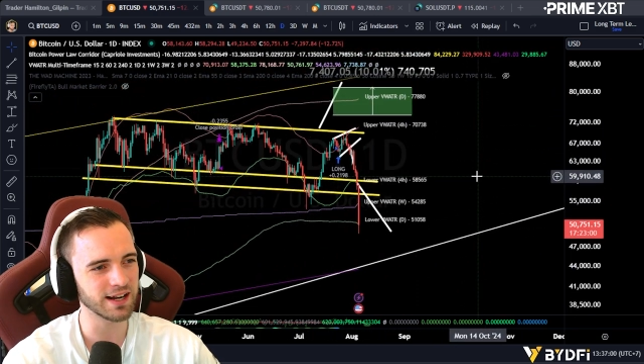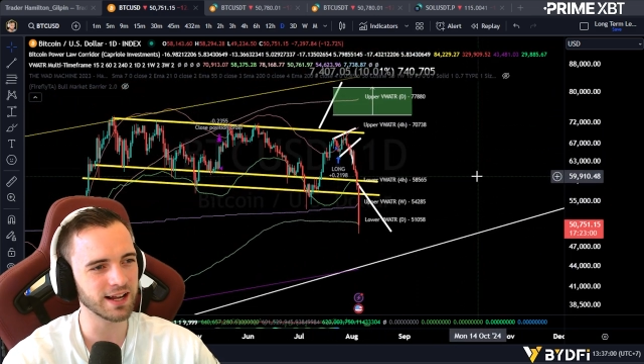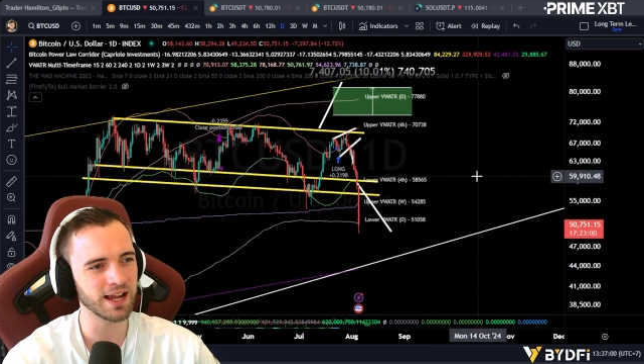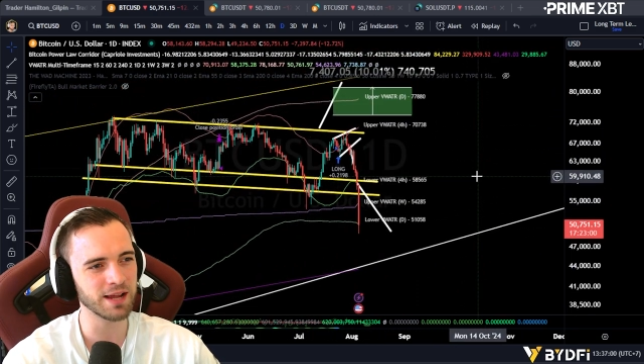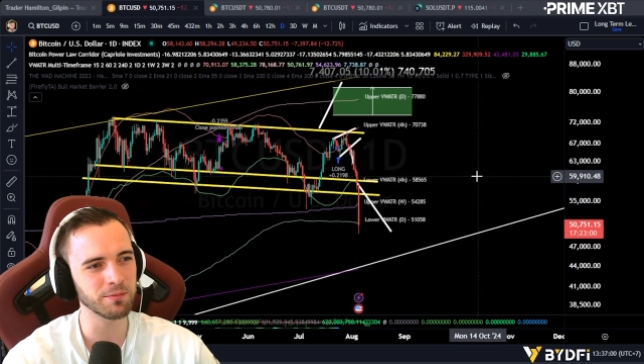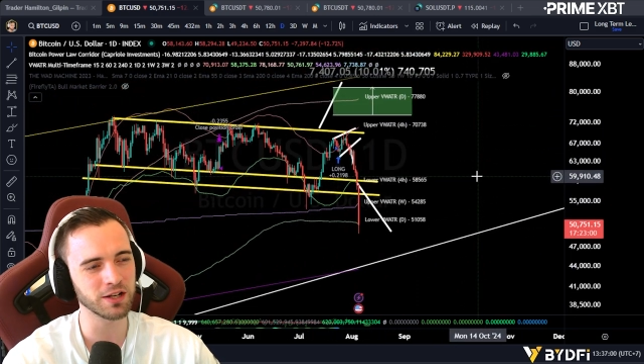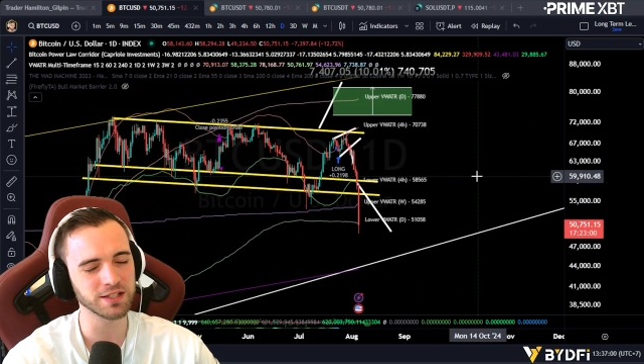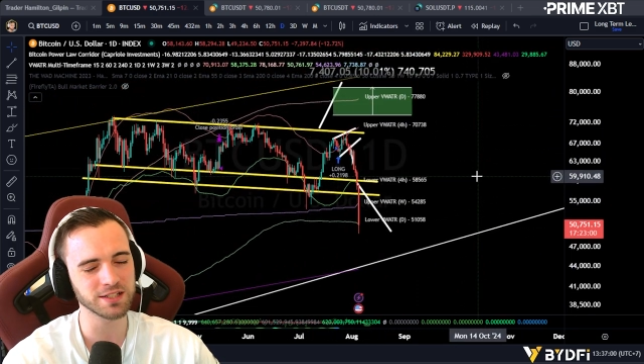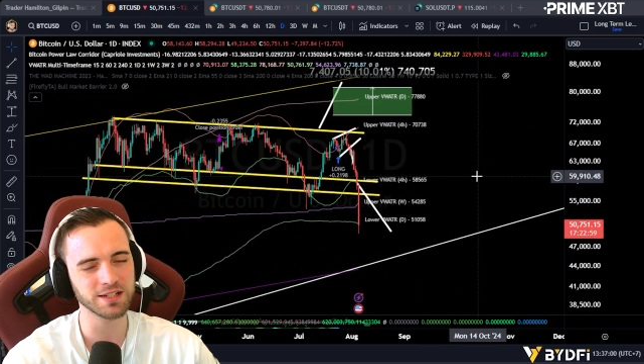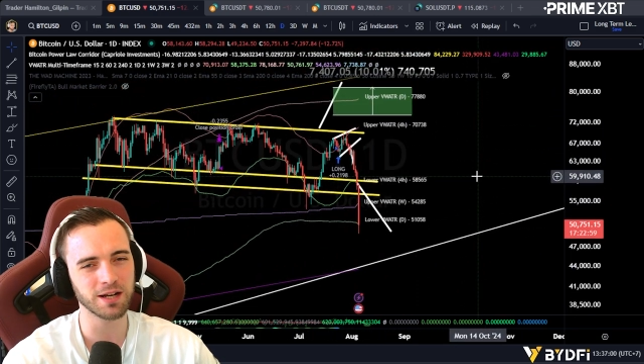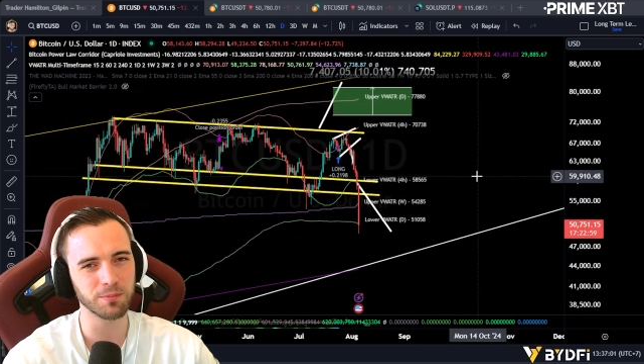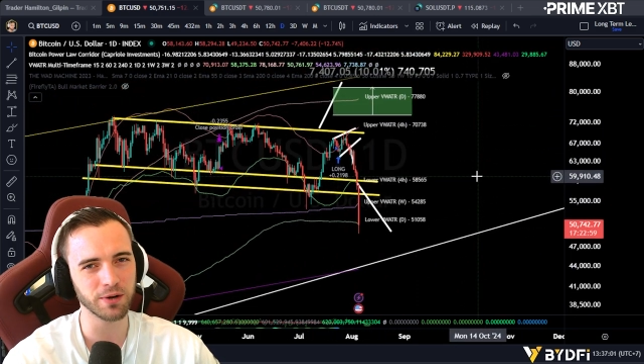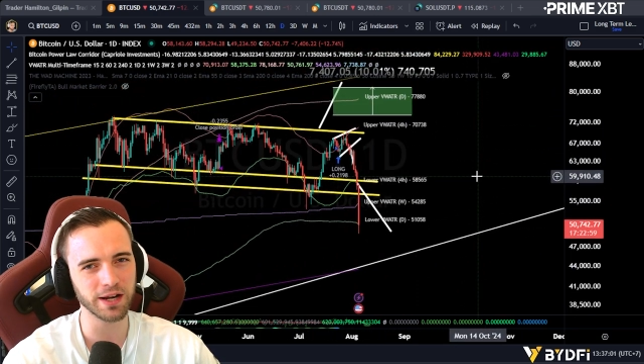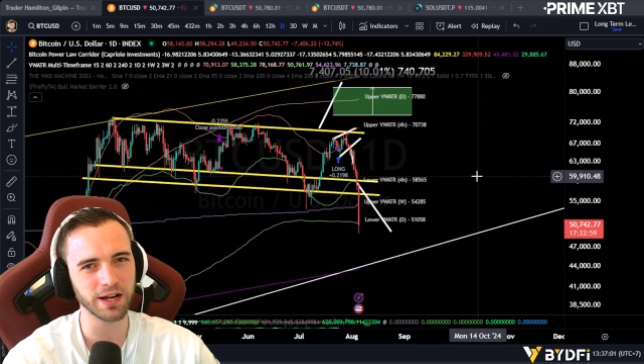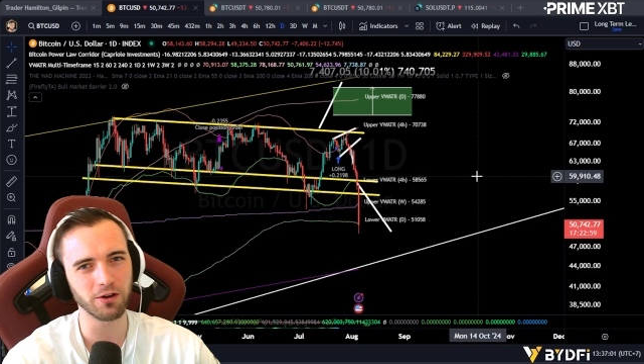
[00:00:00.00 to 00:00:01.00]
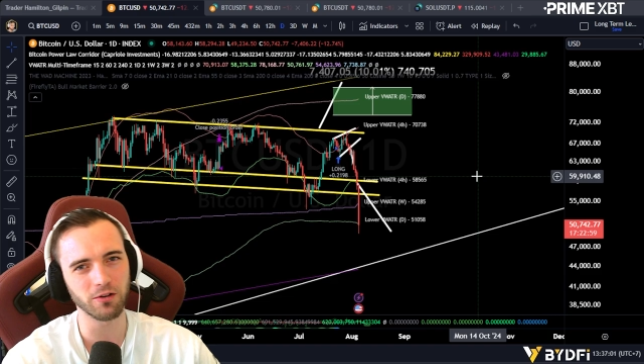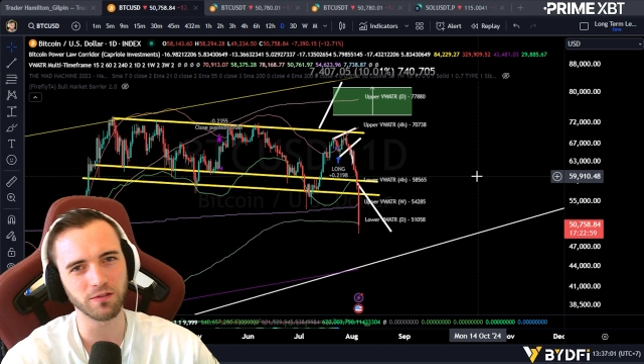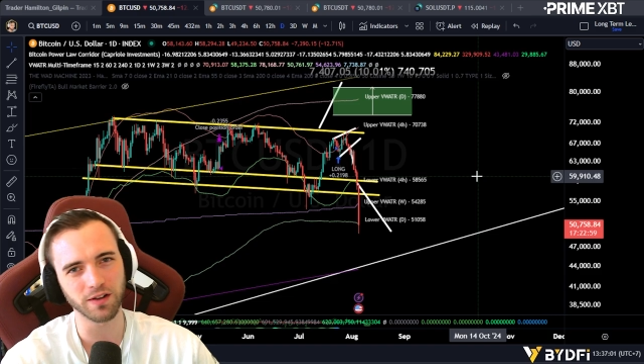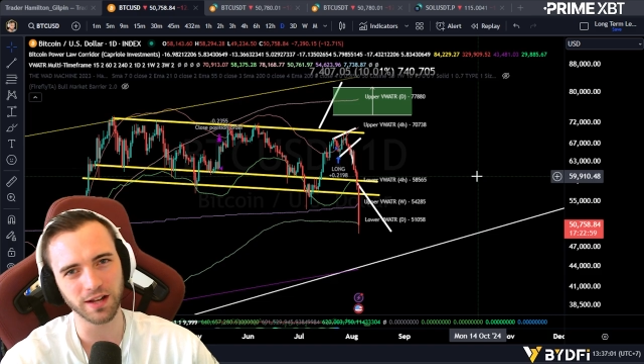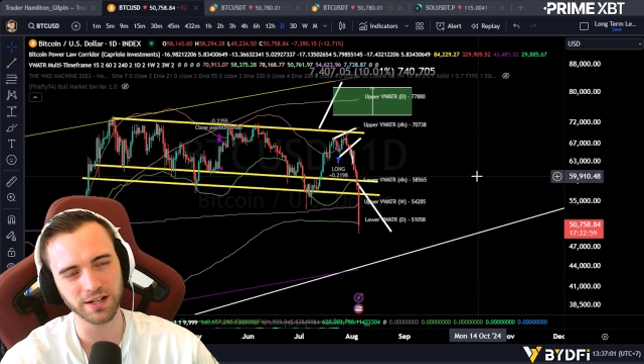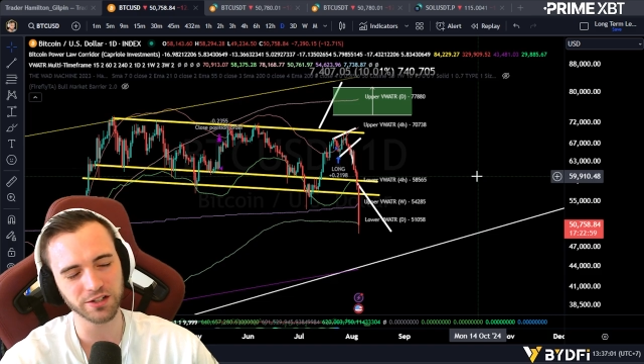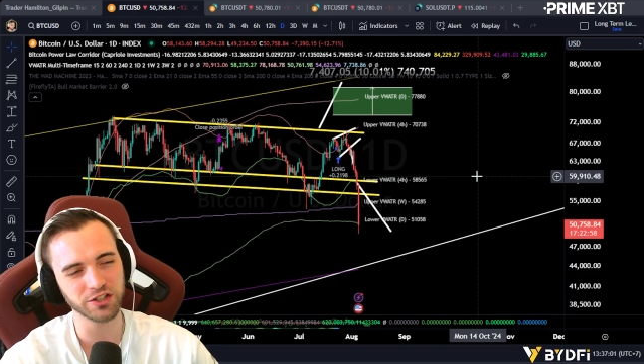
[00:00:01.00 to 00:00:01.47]
And I am going to start bringing
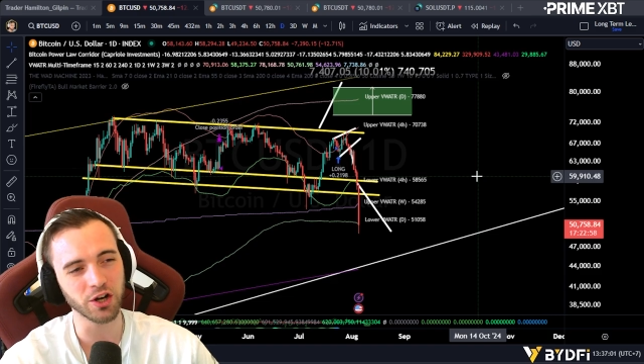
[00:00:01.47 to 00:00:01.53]
over and